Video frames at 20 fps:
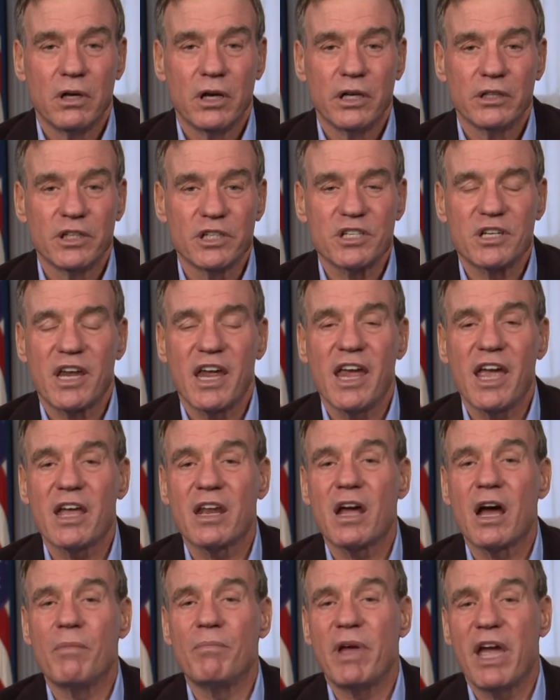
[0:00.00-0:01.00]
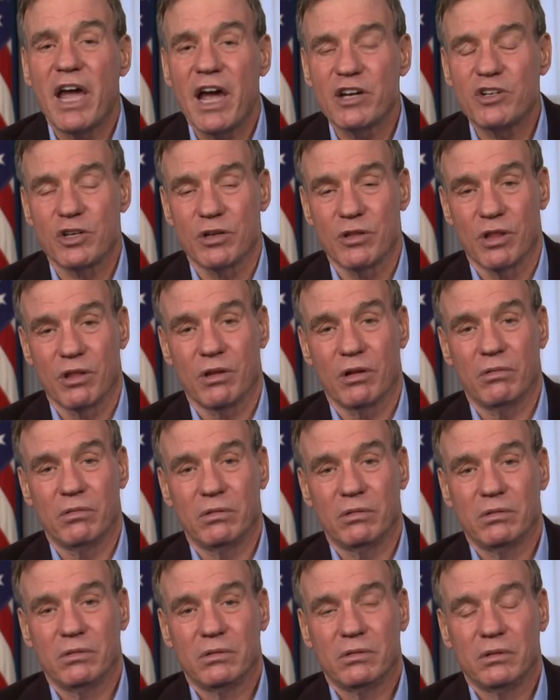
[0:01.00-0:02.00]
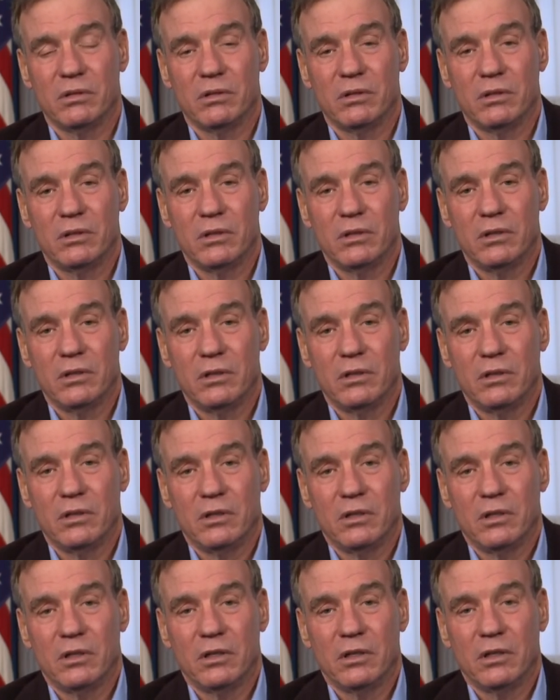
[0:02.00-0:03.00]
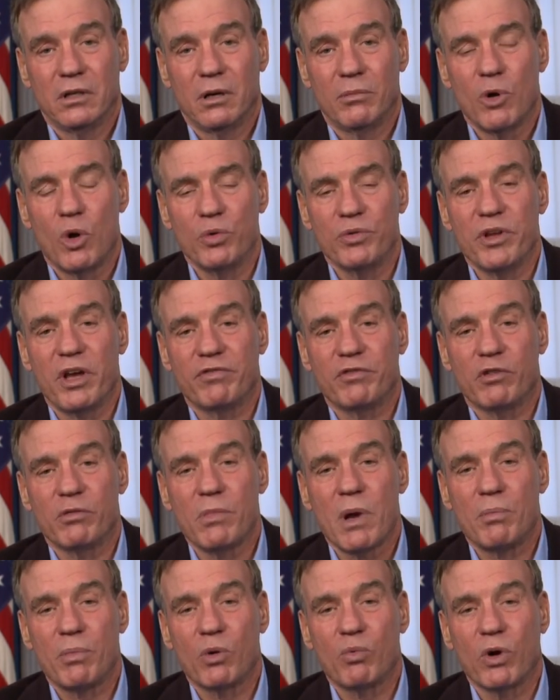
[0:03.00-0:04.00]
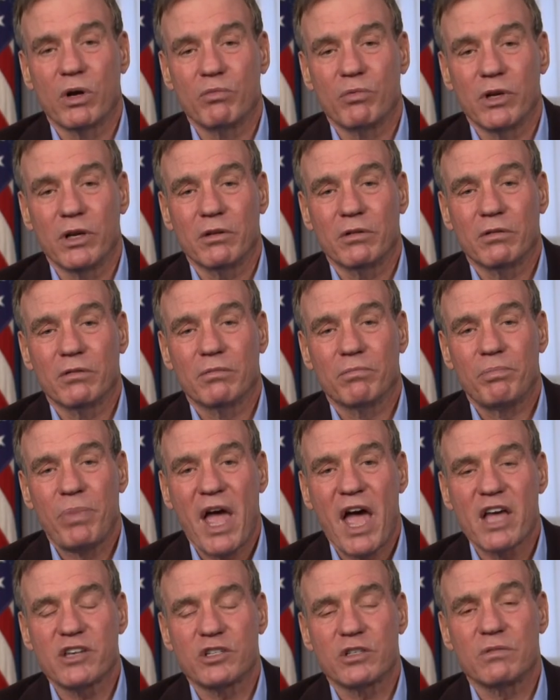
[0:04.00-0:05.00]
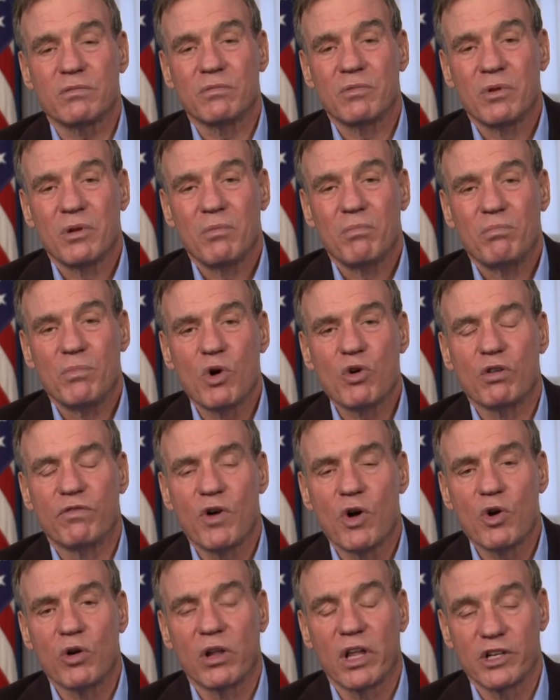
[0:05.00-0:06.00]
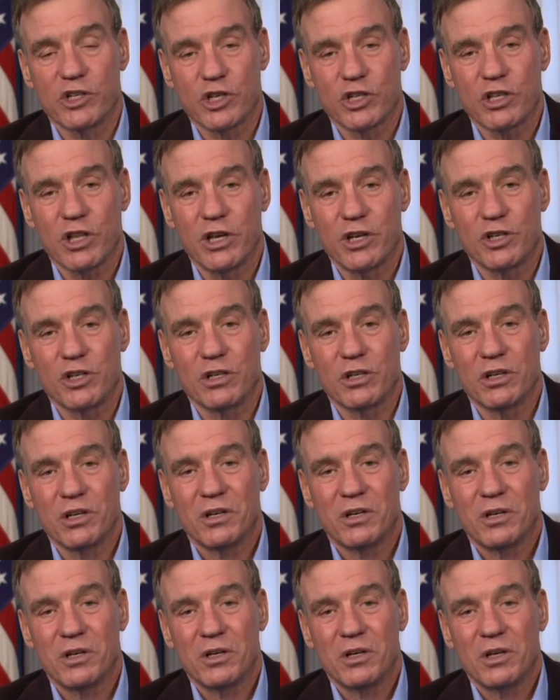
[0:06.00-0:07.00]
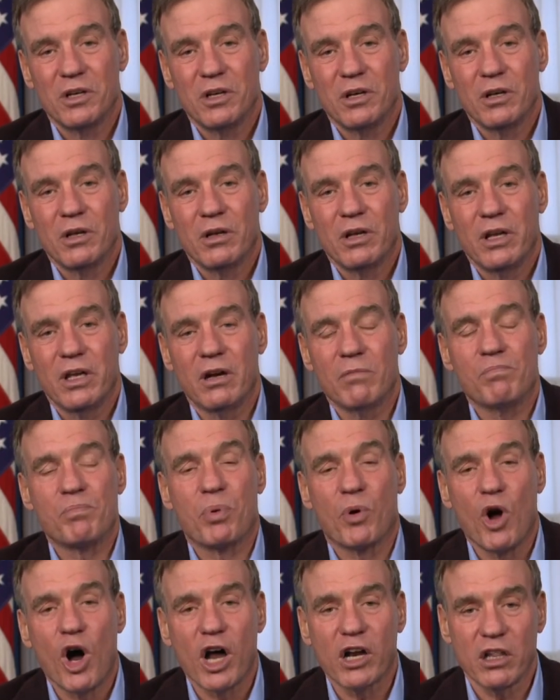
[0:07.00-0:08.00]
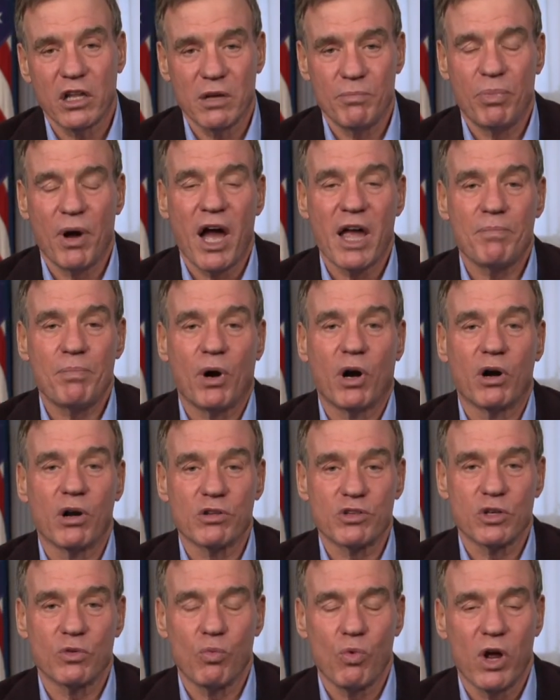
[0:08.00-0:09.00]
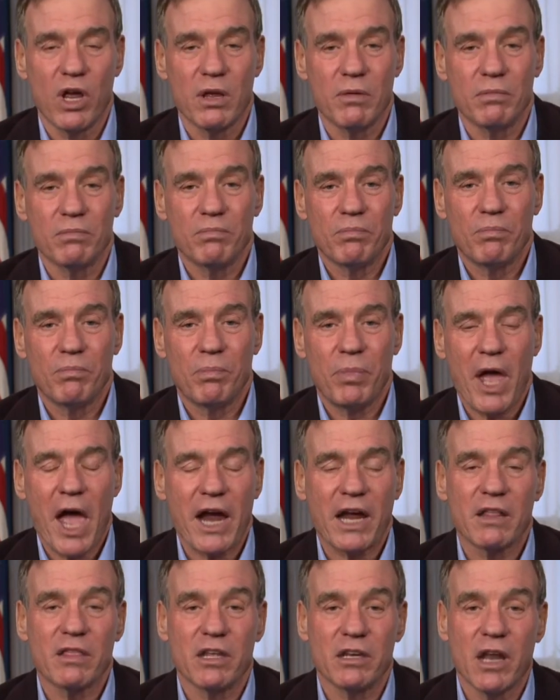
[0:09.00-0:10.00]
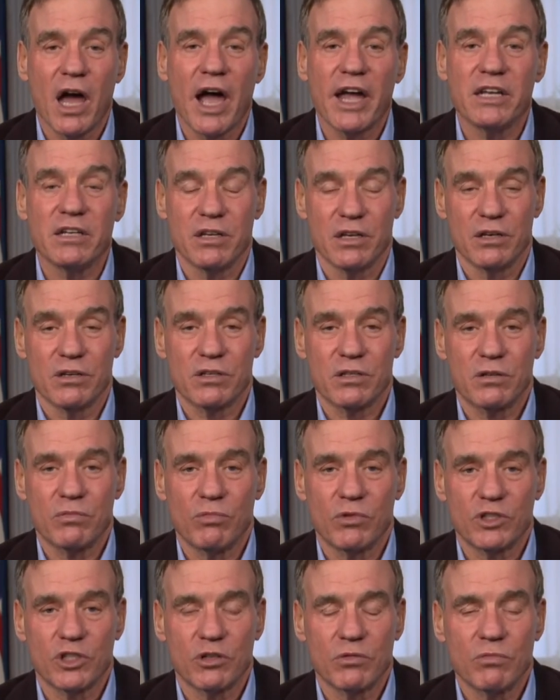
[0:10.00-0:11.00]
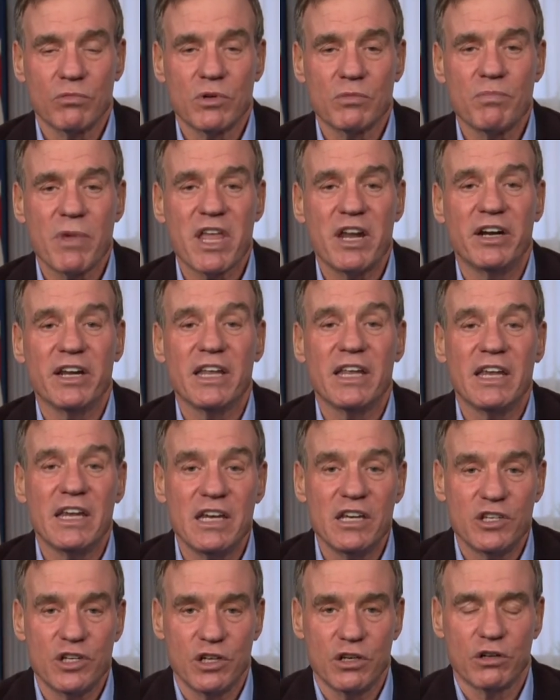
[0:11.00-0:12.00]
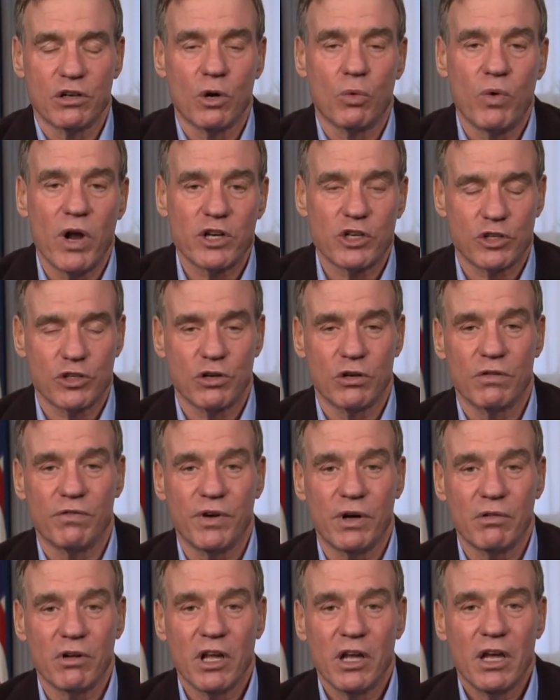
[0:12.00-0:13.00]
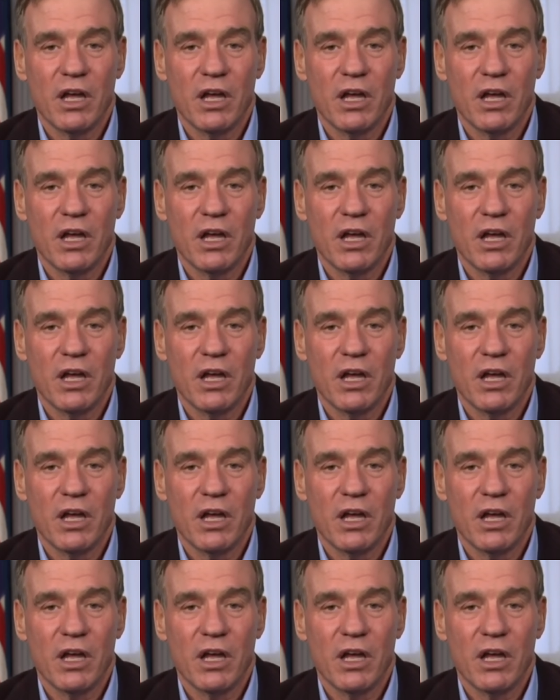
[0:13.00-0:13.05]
Just can't imagine, though. I'm old enough to remember when we passed motor voter legislation in a broadly bipartisan way back in the 90s, which made it easier to register to vote.